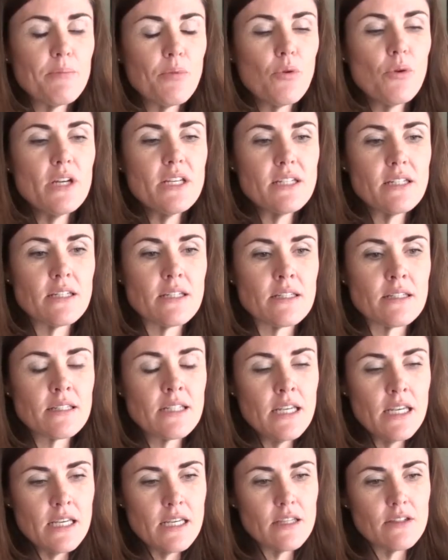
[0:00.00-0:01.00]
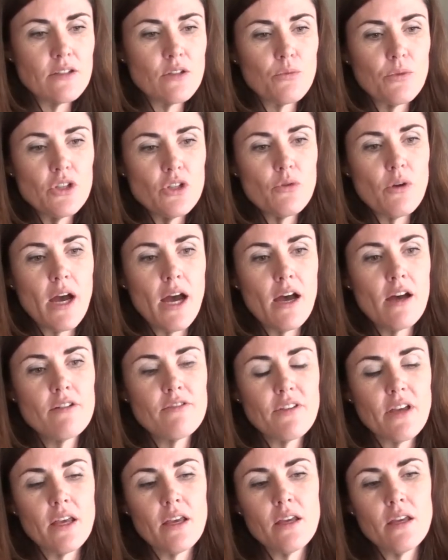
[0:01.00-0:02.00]
My point is that when you
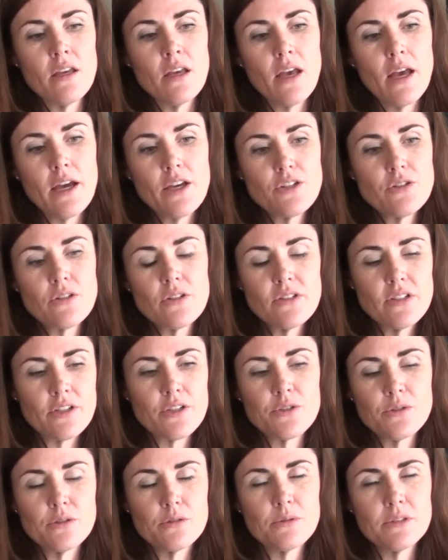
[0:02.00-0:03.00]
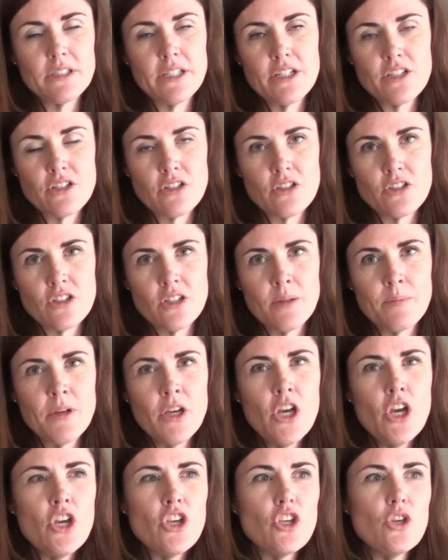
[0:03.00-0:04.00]
have a heterosexual
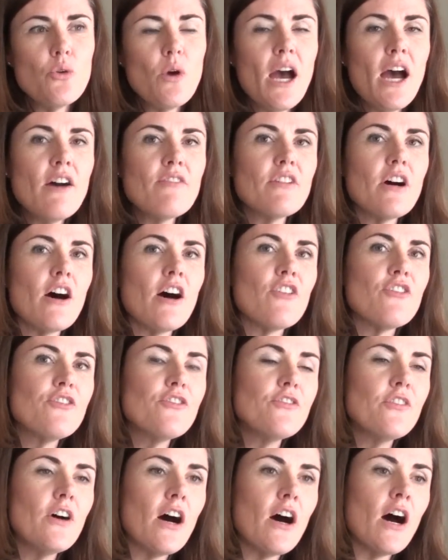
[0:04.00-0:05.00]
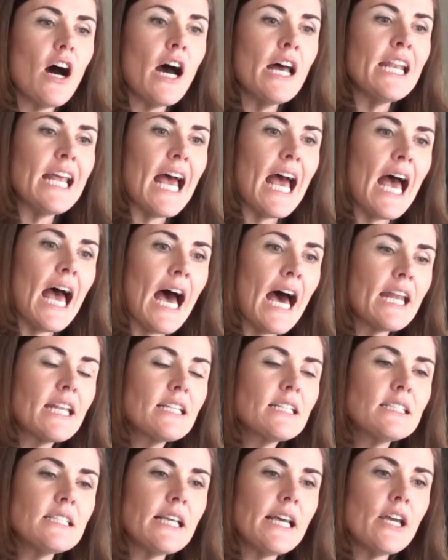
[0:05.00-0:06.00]
relationship, you have an
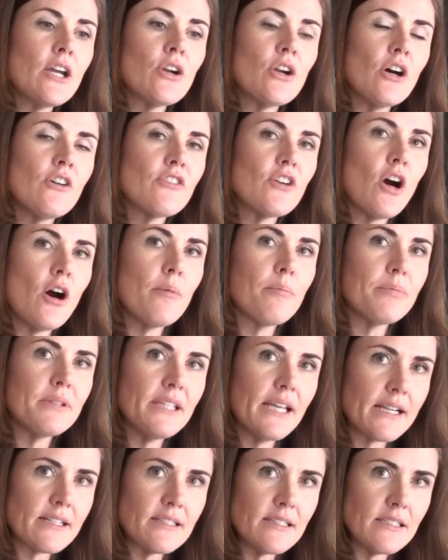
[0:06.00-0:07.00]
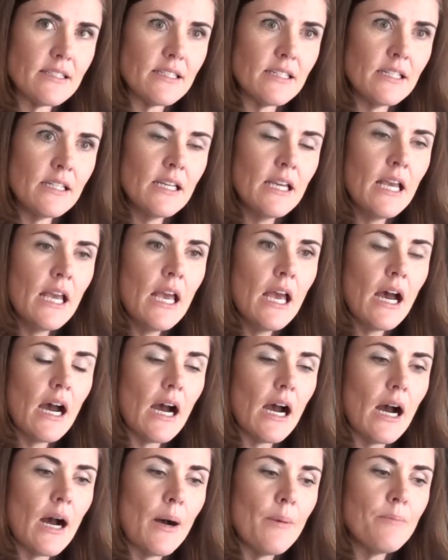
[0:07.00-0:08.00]
added layer of complexity
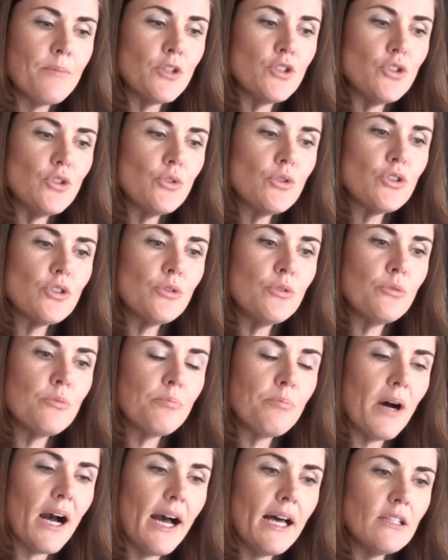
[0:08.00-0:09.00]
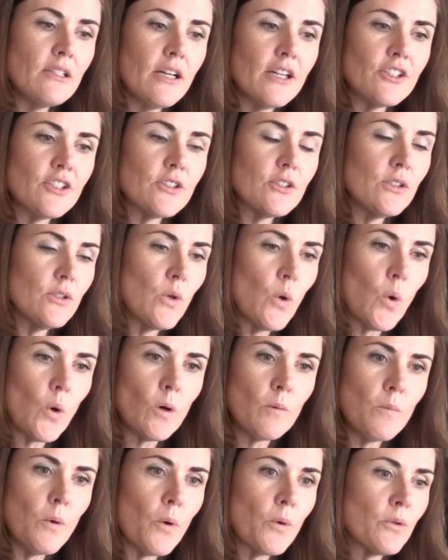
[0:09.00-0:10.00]
due to biological
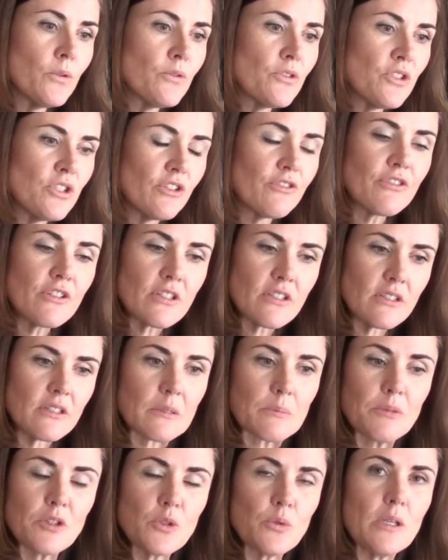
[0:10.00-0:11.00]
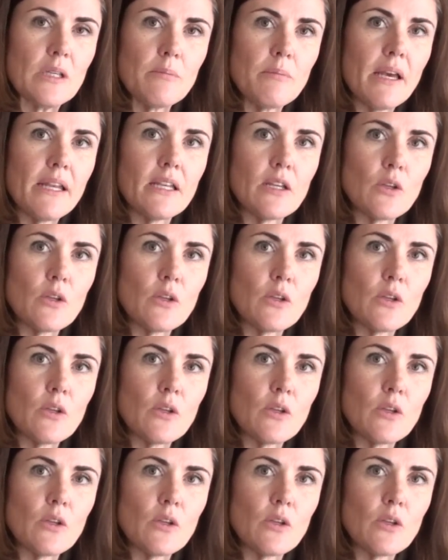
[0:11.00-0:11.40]
hormonal differences between